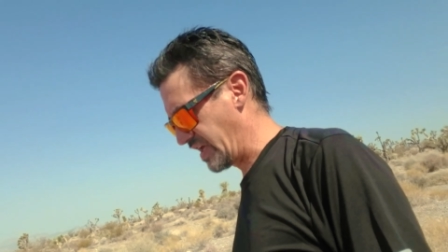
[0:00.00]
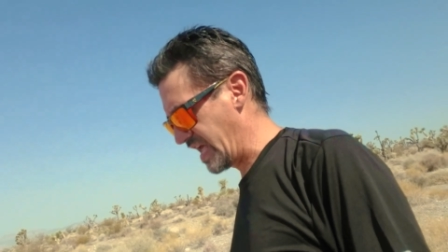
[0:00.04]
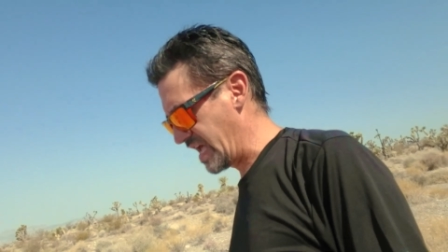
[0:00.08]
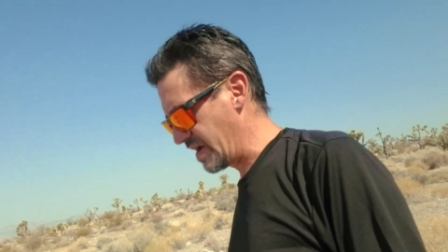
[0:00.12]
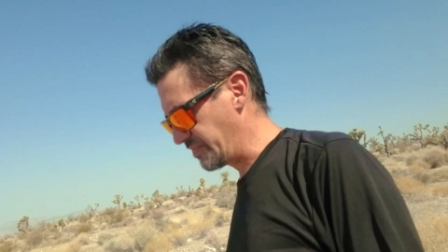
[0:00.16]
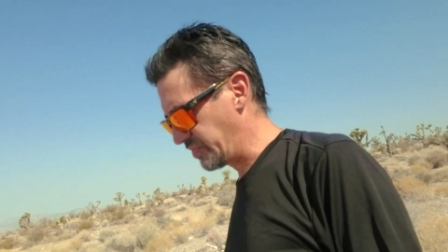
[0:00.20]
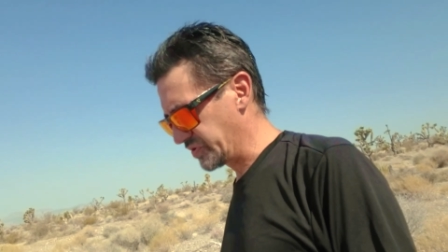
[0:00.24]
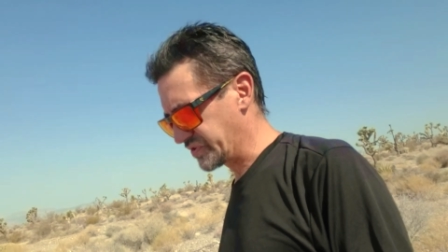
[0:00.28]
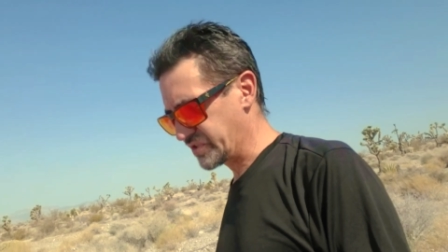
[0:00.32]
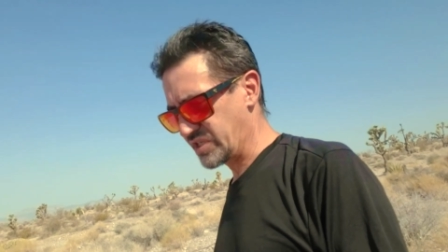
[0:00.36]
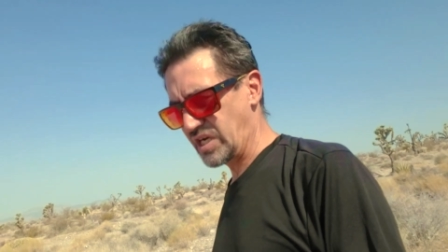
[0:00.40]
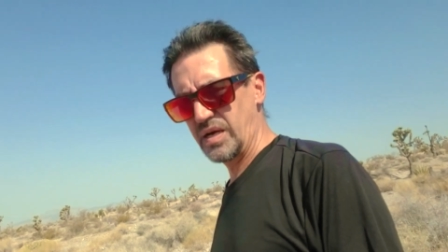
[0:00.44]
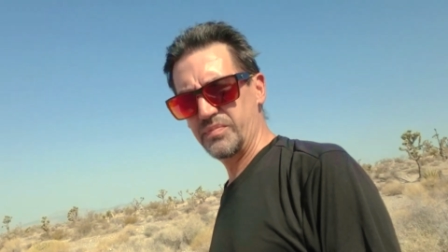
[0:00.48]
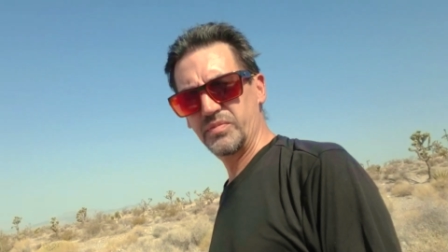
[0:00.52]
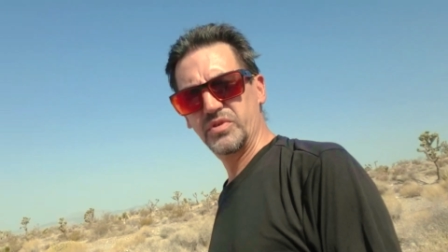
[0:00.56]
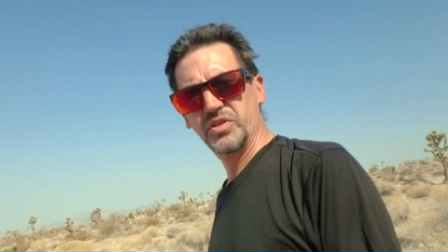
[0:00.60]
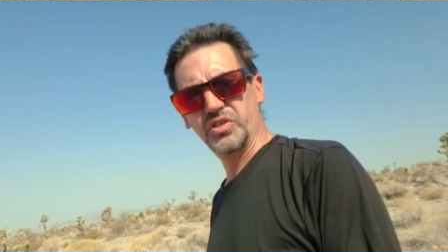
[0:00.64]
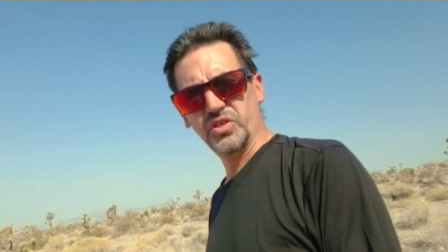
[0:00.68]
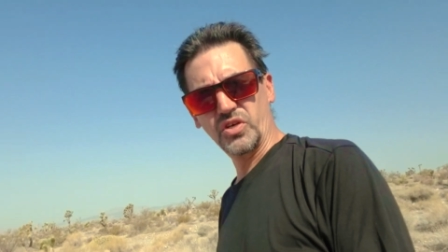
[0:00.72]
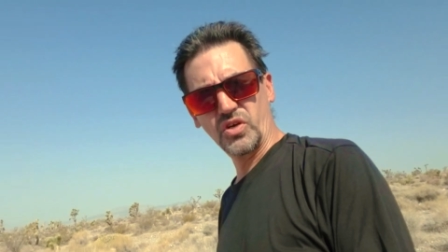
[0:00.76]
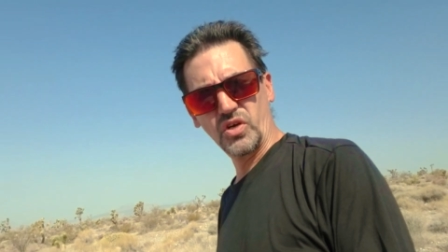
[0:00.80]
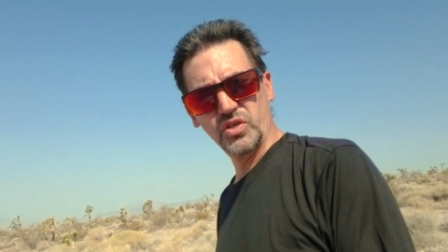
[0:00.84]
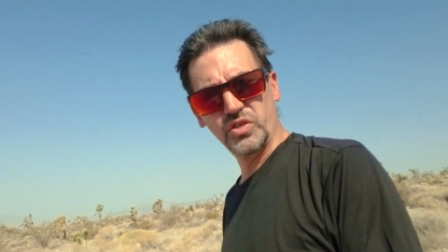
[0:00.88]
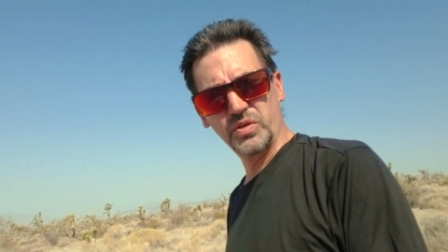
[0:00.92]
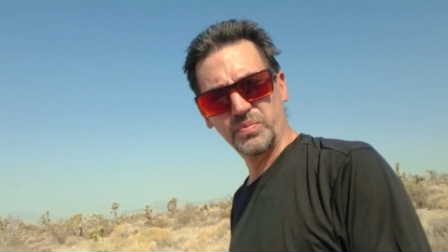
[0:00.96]
ample time to
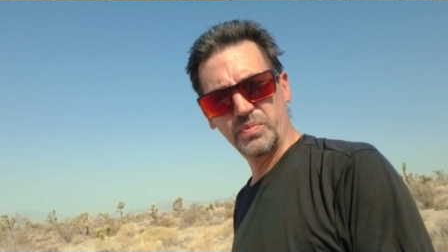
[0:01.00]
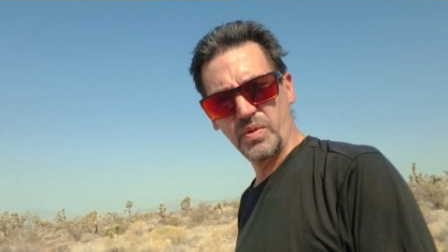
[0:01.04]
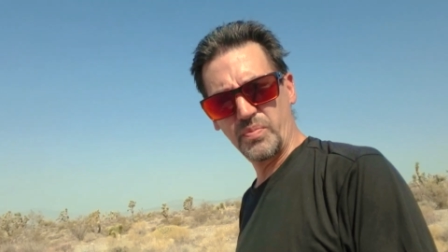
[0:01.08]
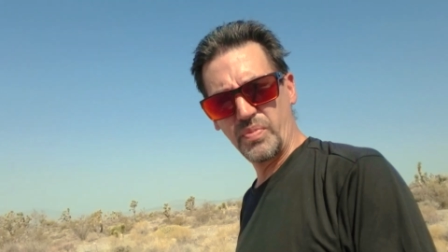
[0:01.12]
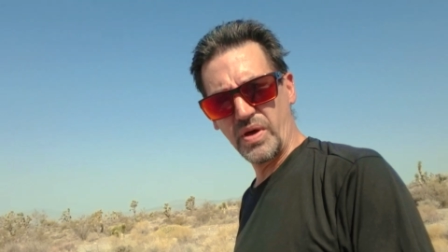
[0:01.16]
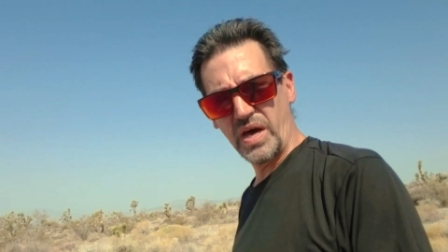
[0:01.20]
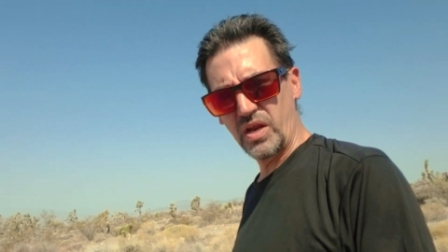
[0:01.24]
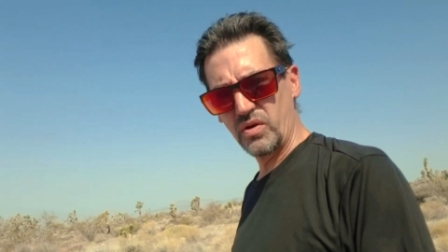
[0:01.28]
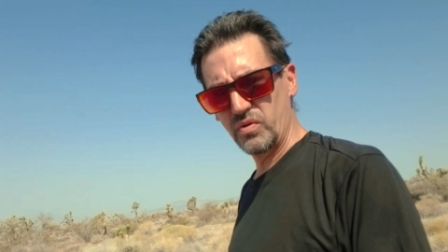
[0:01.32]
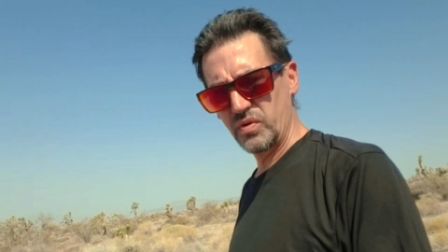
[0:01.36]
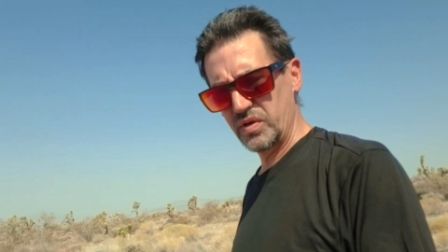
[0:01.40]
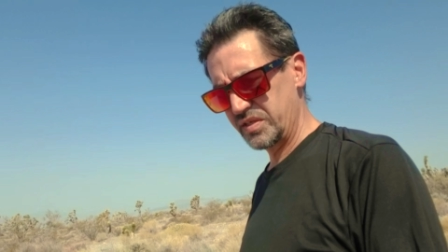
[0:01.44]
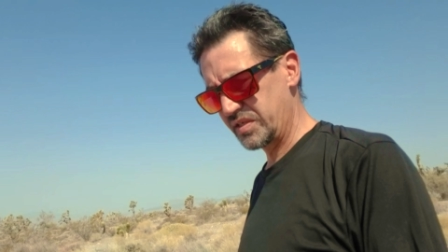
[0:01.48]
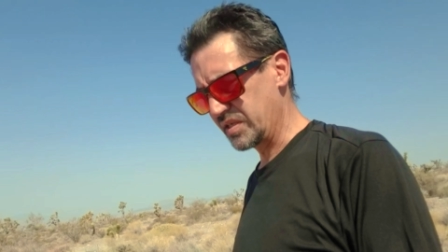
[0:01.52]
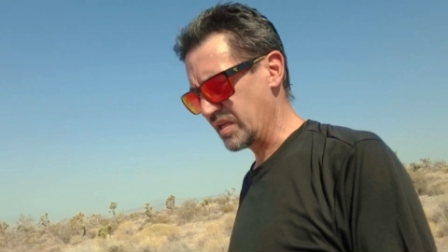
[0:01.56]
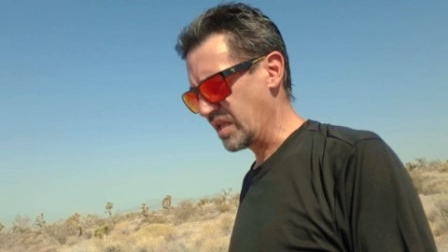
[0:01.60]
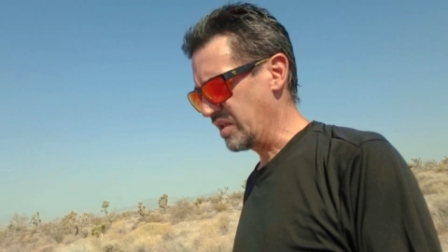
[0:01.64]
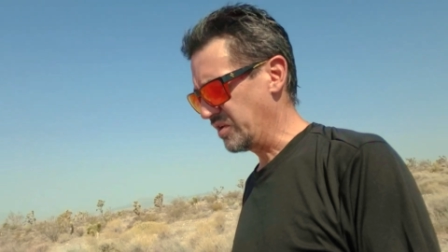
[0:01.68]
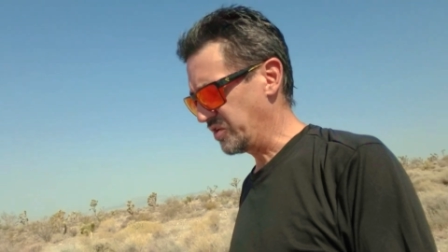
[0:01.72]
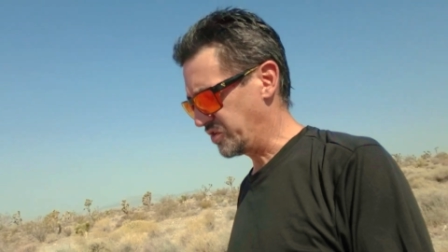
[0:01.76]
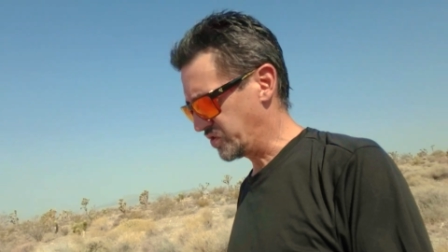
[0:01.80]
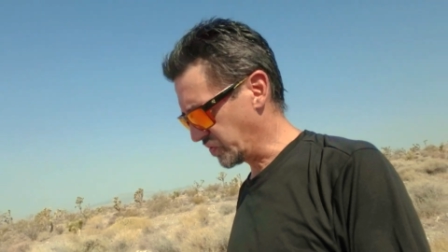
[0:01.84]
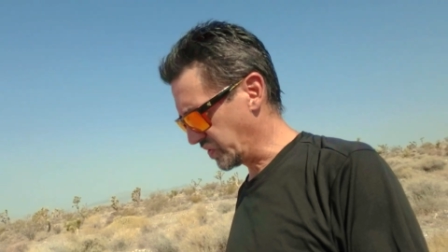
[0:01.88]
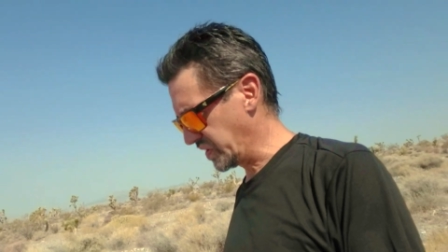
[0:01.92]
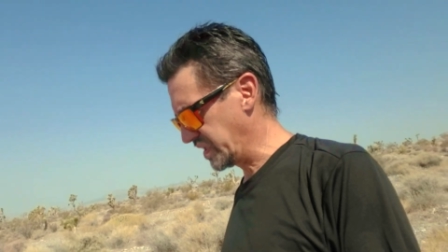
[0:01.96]
charge up the batteries
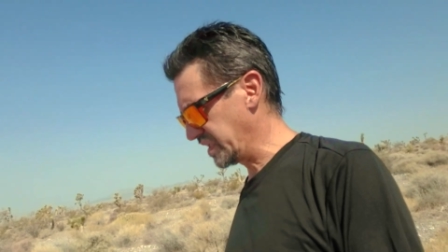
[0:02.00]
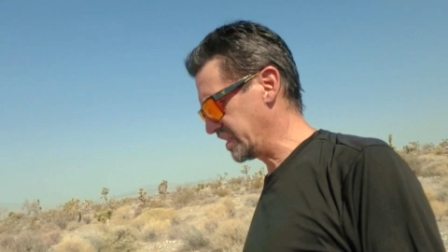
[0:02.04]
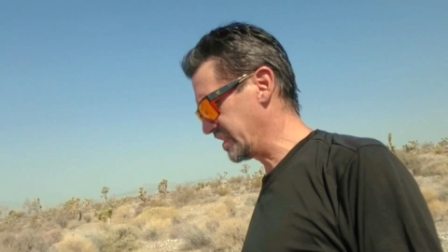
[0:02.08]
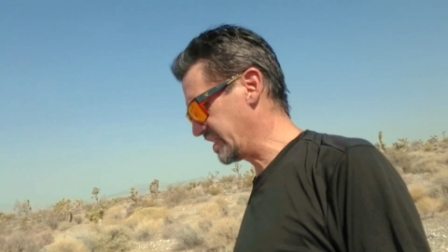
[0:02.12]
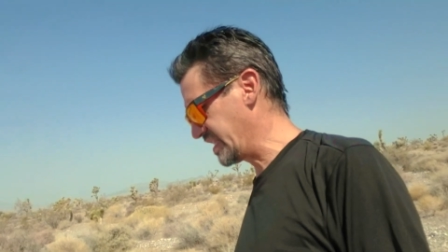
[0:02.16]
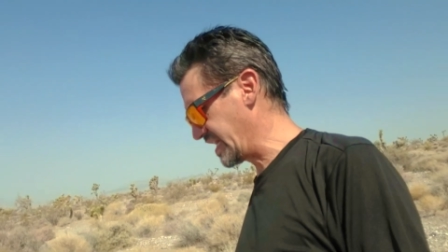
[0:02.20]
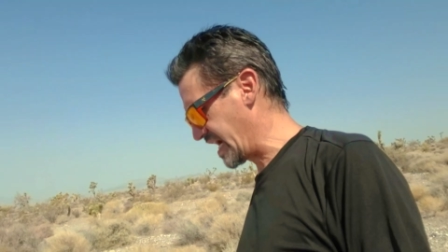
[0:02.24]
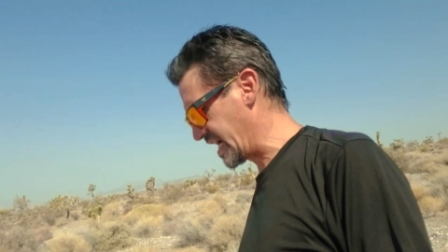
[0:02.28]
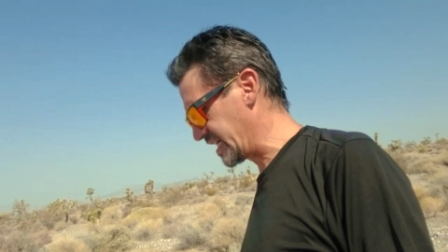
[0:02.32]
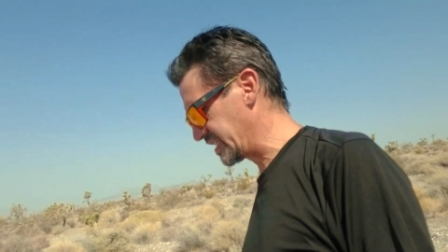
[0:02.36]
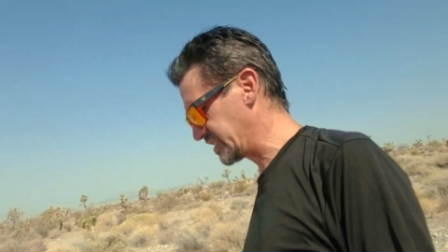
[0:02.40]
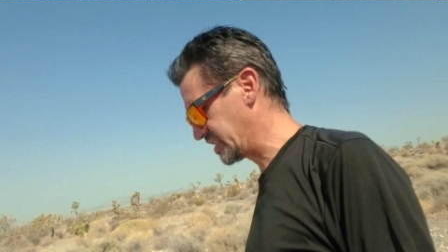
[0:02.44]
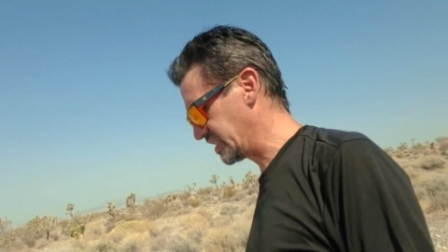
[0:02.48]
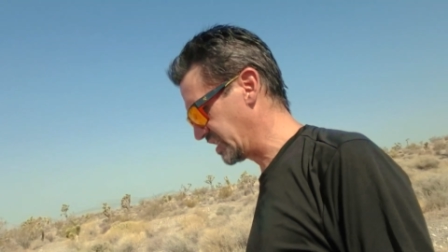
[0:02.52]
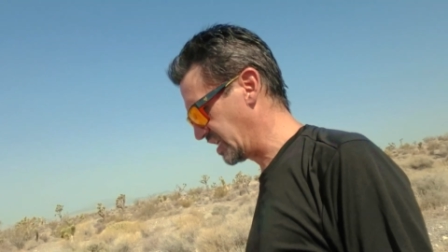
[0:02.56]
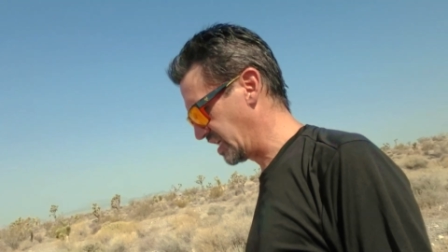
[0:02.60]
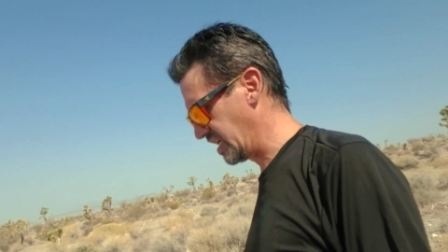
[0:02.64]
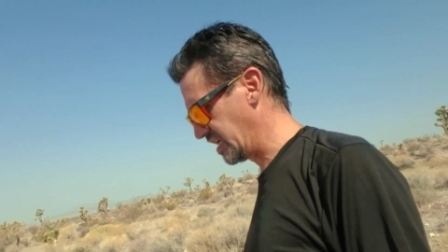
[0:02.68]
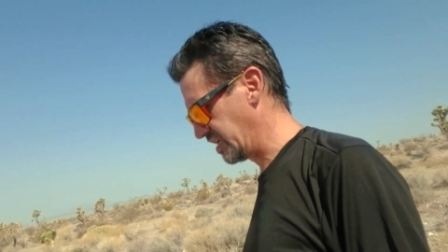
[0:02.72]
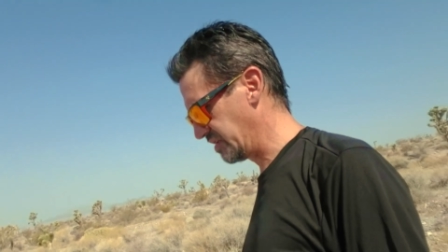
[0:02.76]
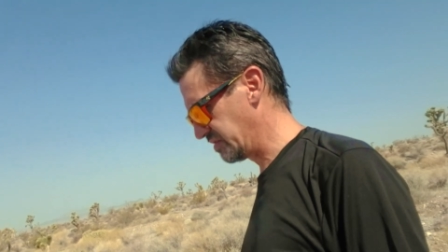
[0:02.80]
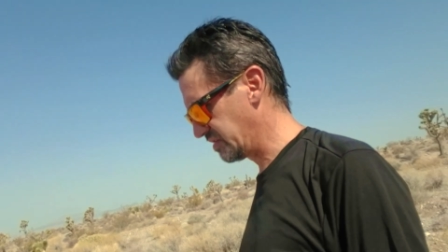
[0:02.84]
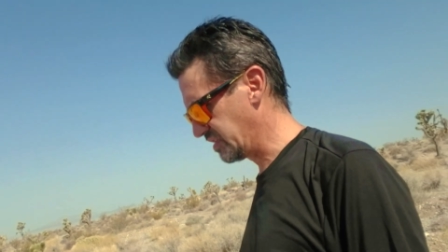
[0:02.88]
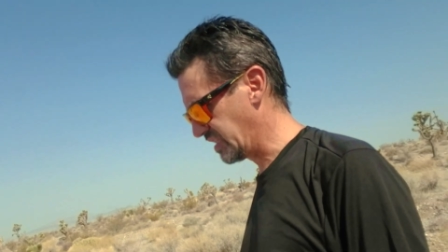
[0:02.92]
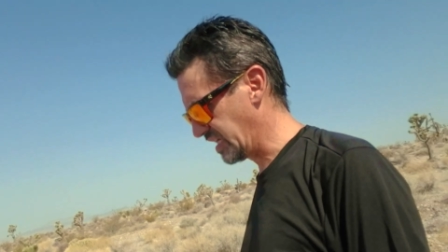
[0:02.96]
during that
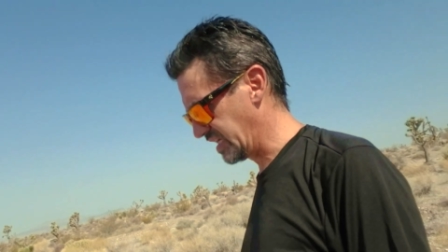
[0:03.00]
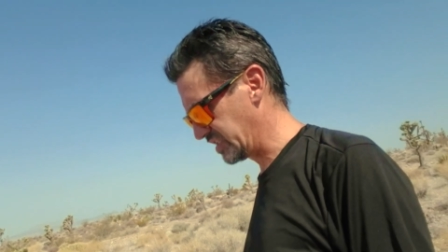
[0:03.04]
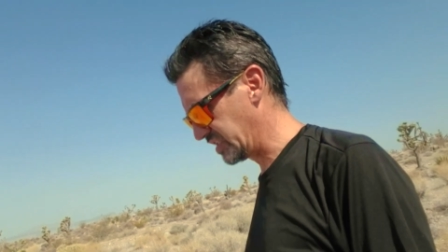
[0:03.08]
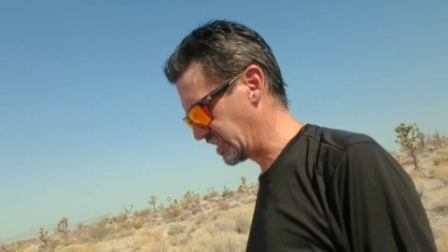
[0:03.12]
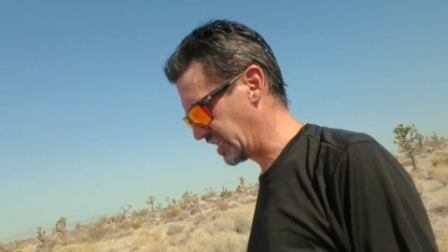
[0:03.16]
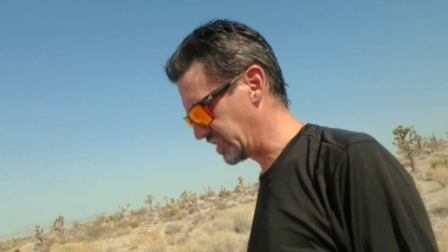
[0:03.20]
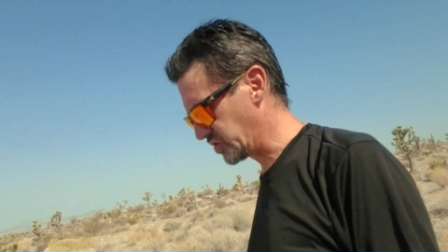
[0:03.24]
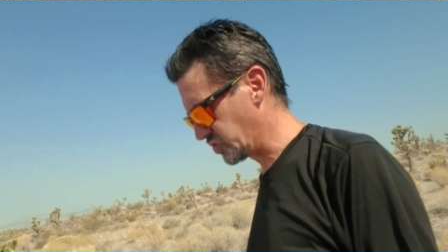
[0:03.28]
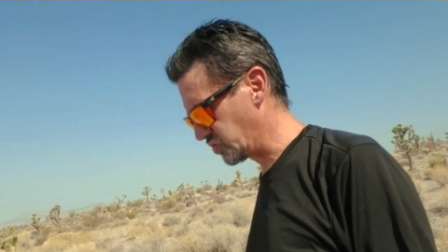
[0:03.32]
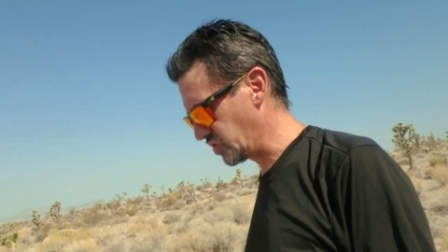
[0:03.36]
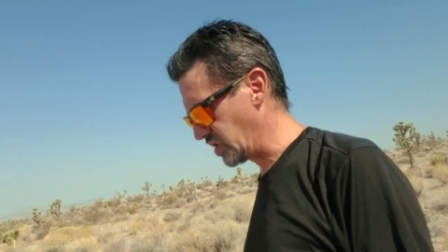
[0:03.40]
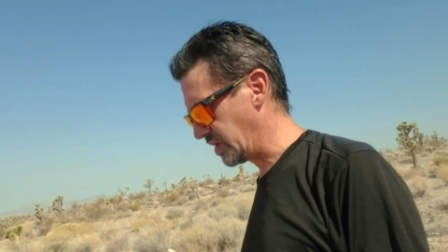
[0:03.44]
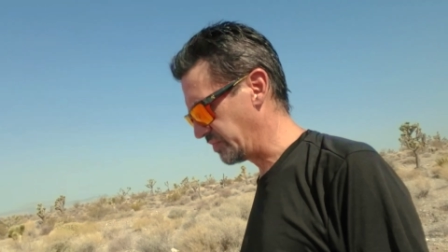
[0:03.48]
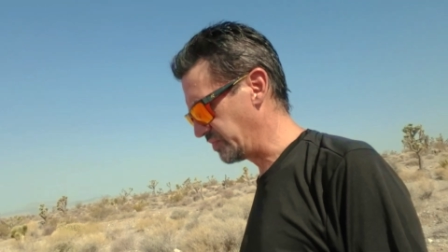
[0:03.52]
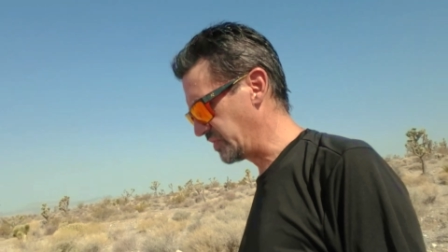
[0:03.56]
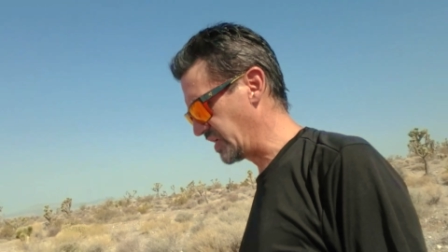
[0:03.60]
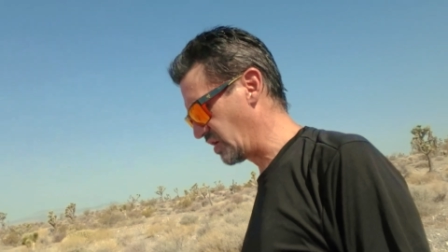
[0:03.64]
trip.